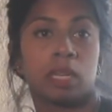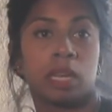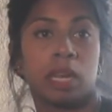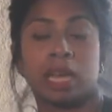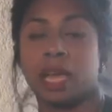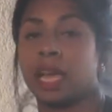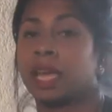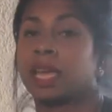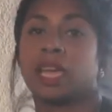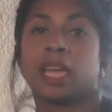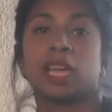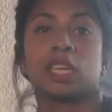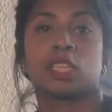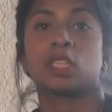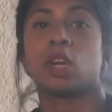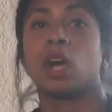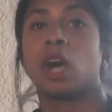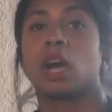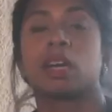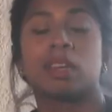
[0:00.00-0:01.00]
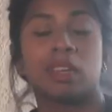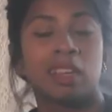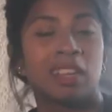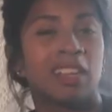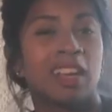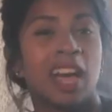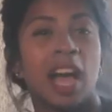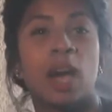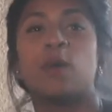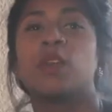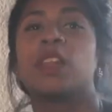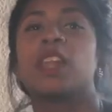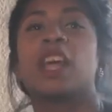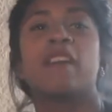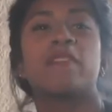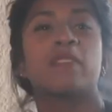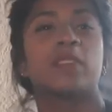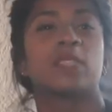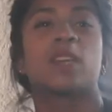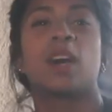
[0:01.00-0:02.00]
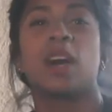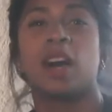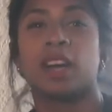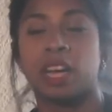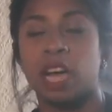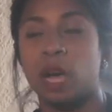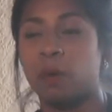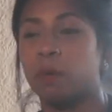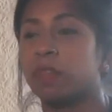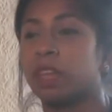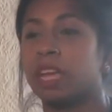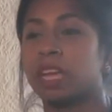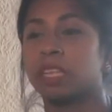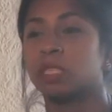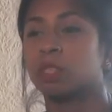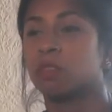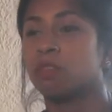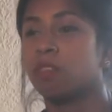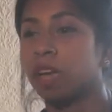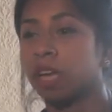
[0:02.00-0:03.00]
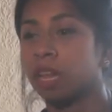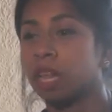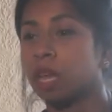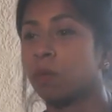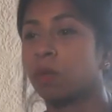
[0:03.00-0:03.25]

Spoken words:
Like I can't talk. I would love to talk. I would like to write.